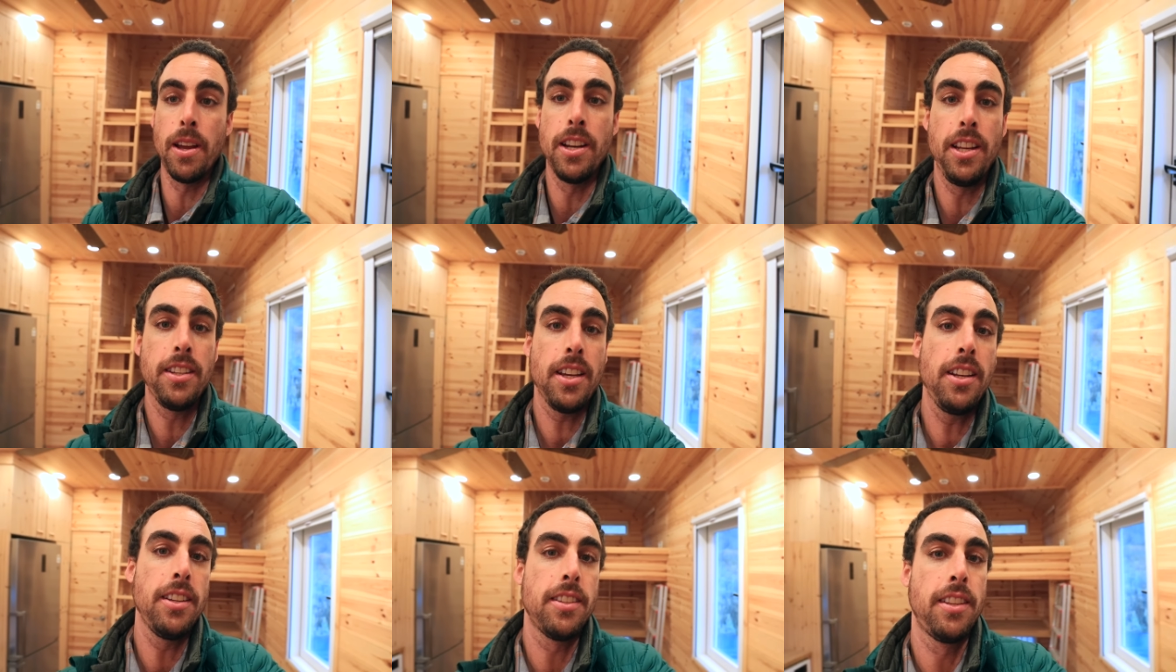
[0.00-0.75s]
And he
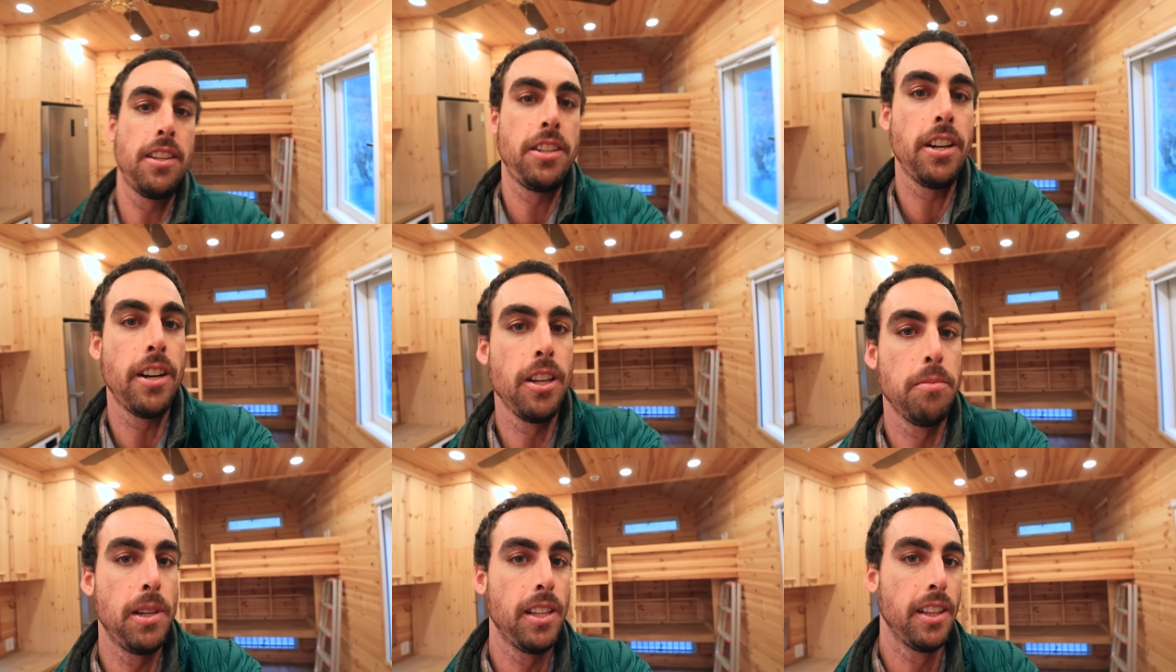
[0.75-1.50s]
said he's this year
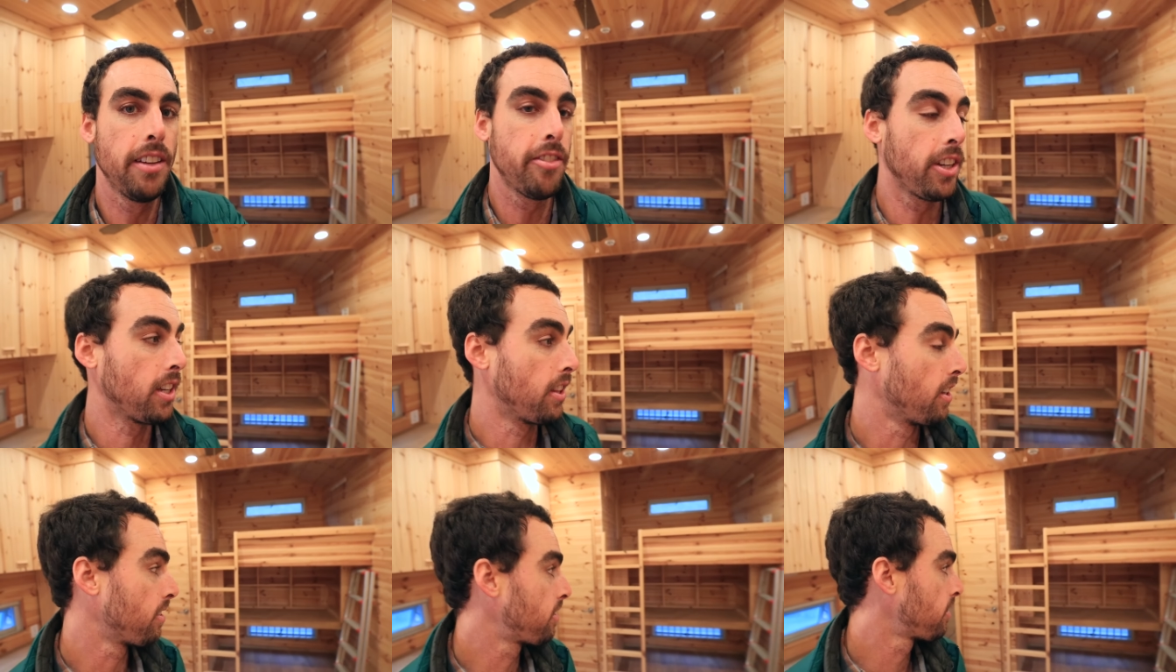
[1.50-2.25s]
he'll be living in
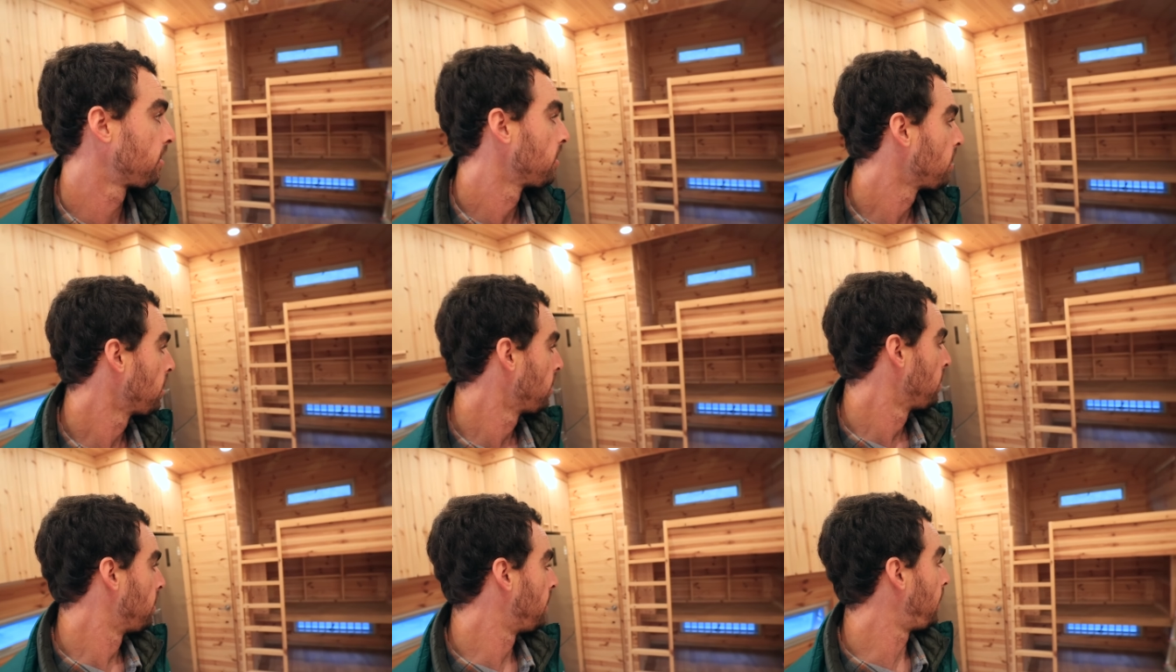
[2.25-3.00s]
this
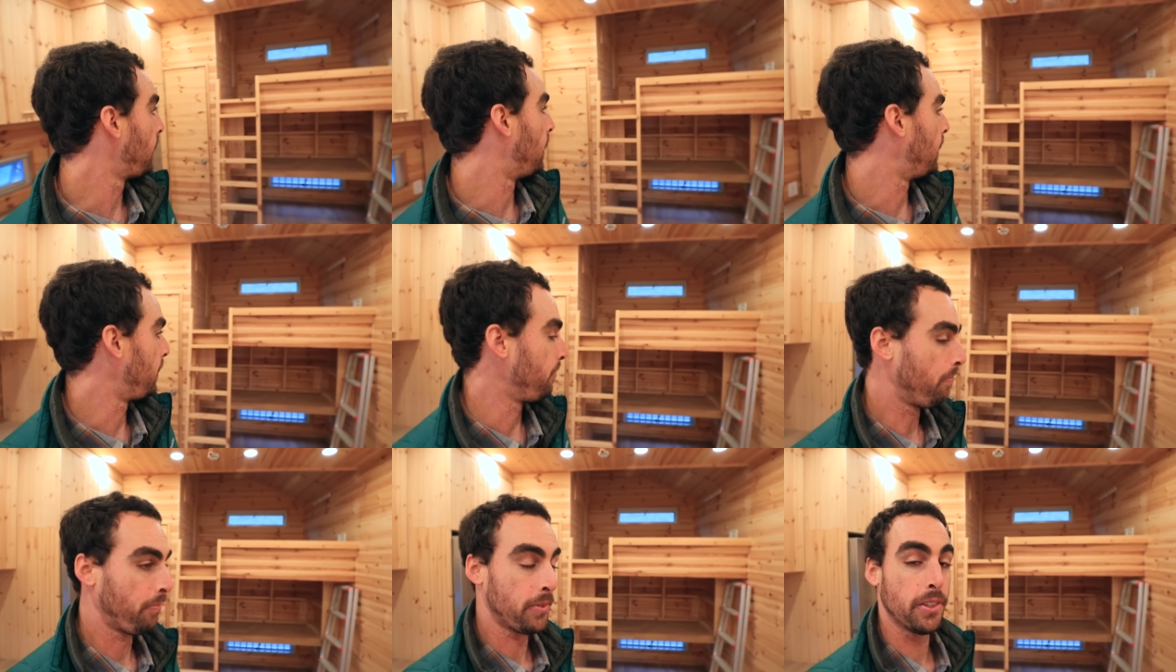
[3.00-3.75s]

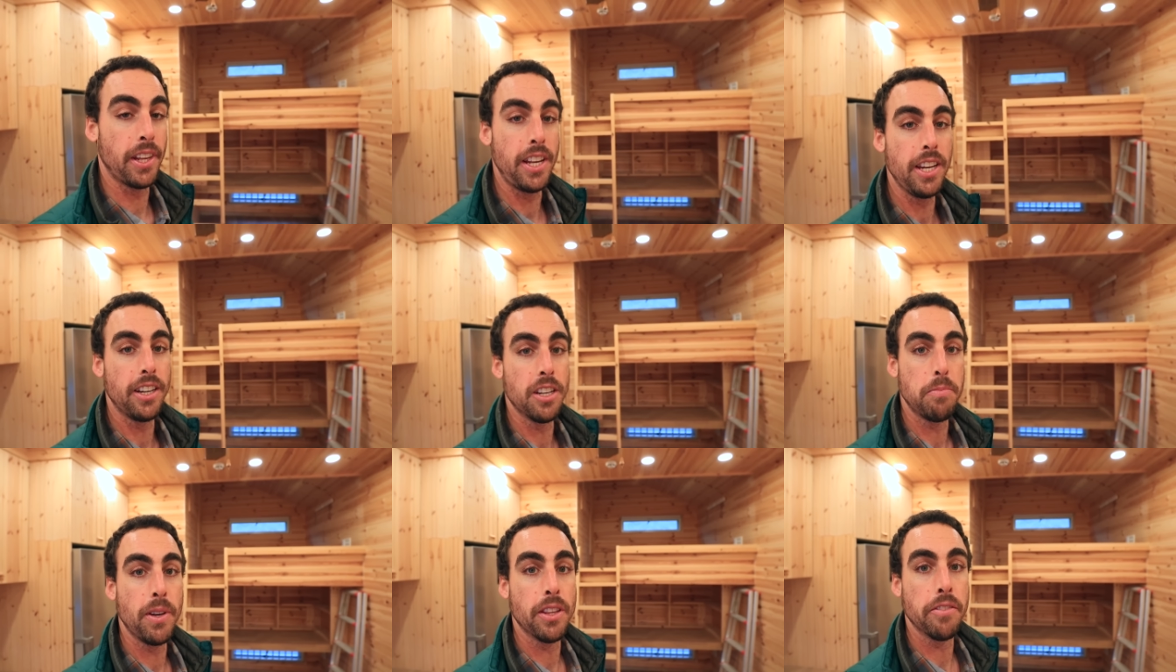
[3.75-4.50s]
um, so that he can
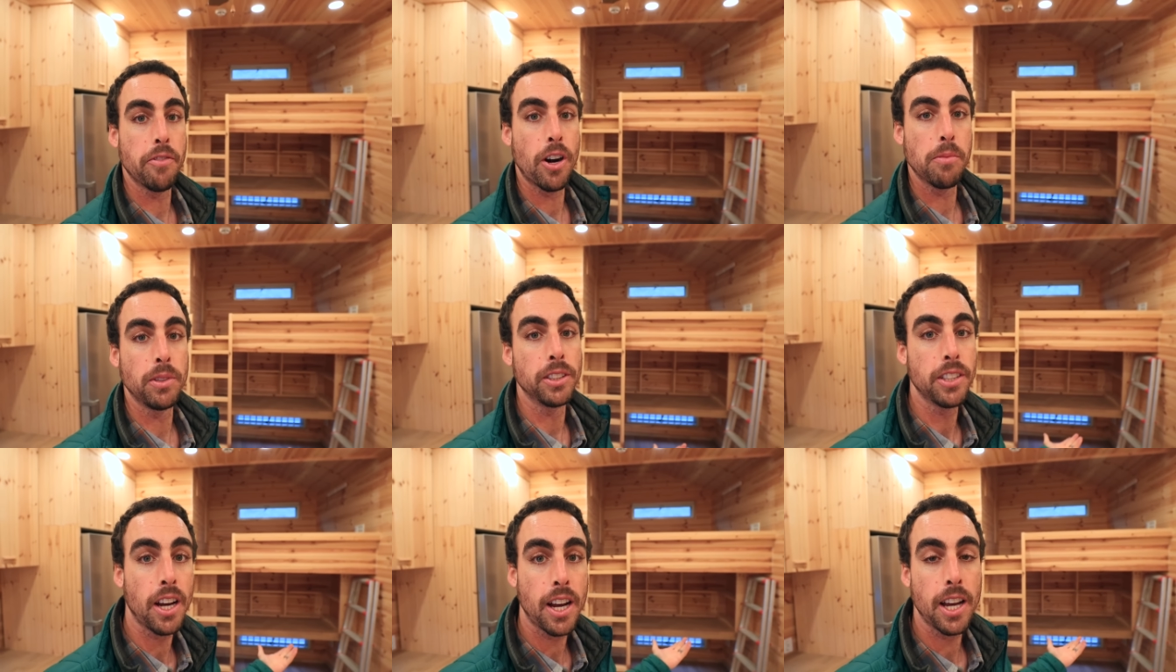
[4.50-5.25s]
just be on the farm all
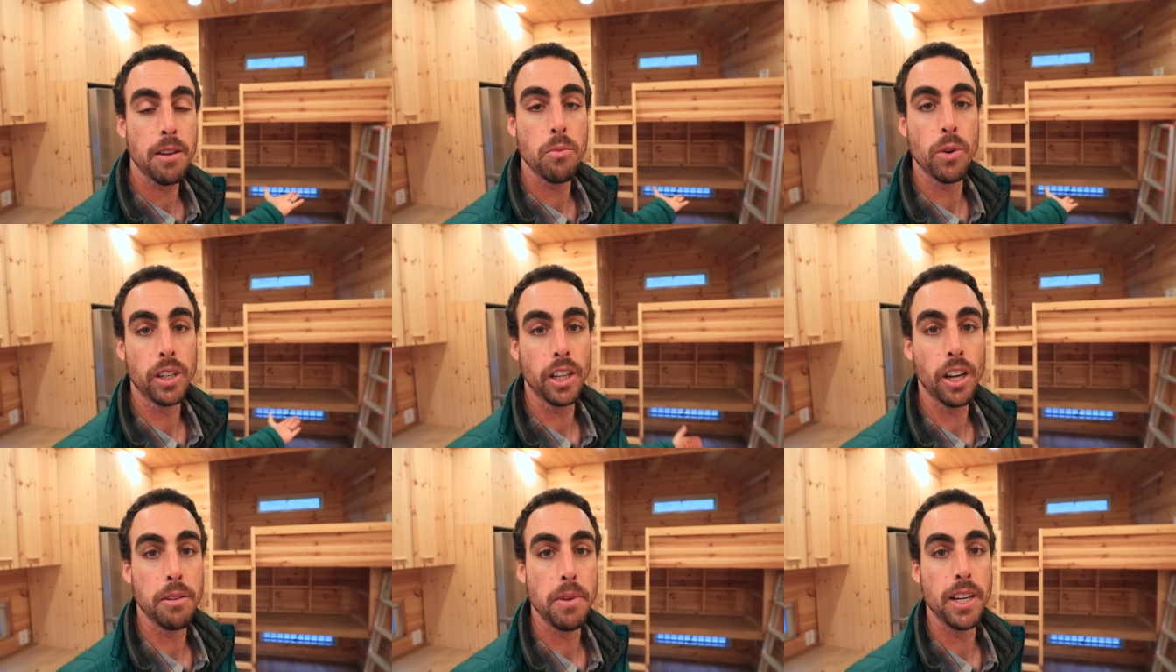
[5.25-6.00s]
the time,
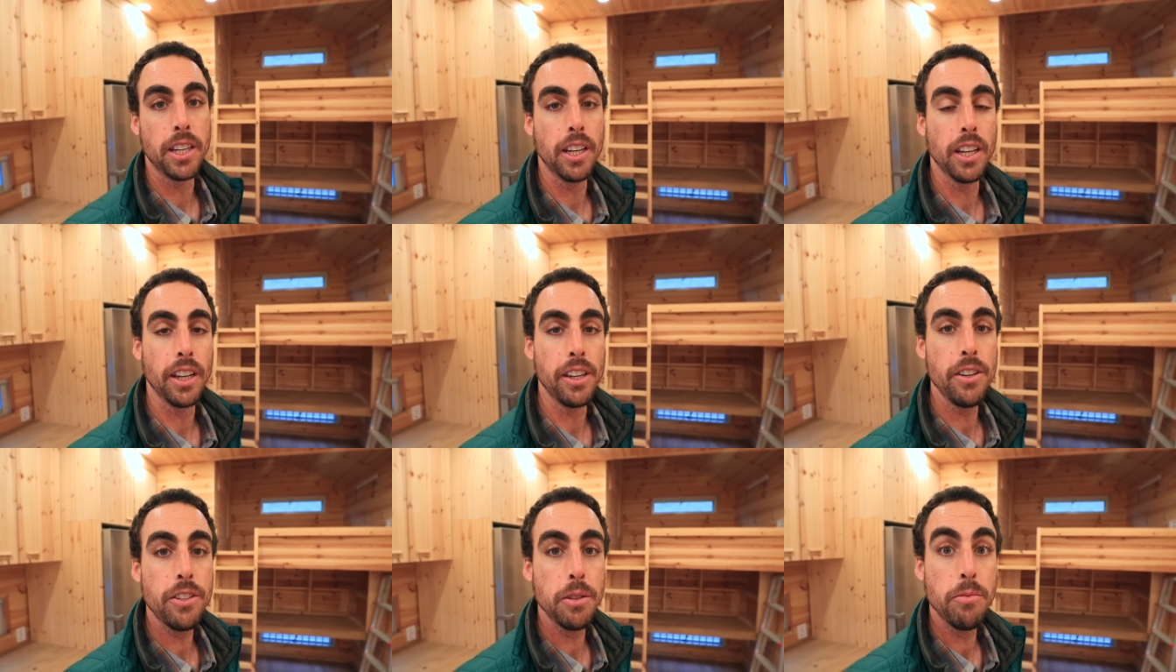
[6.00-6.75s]
working on making
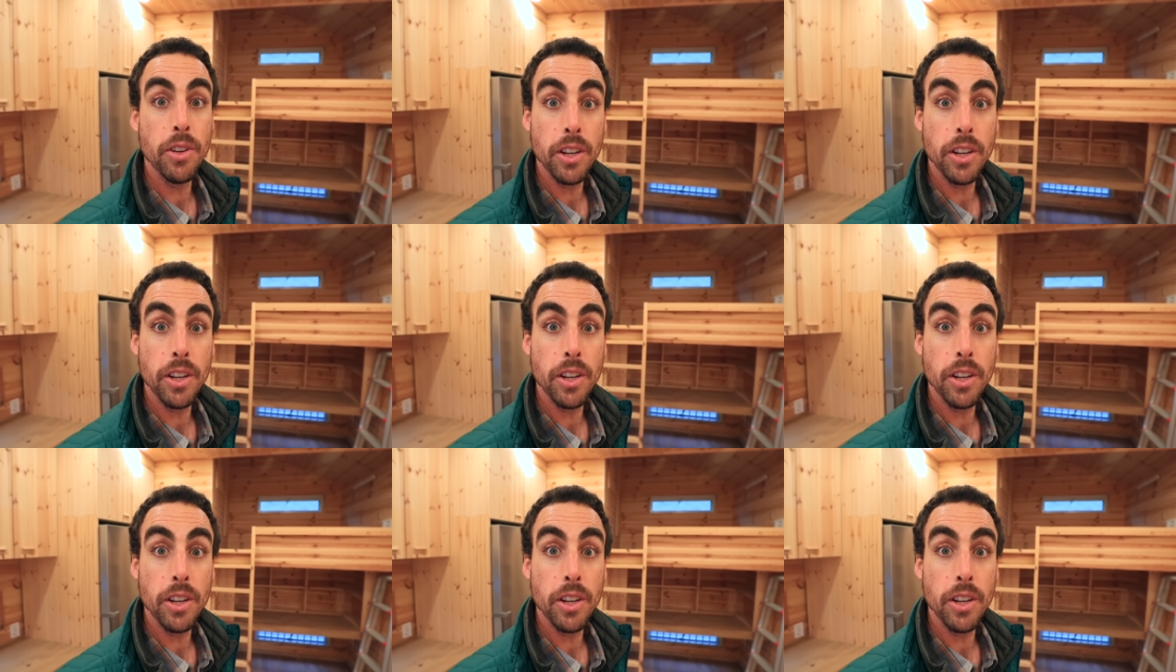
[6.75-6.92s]
YouTube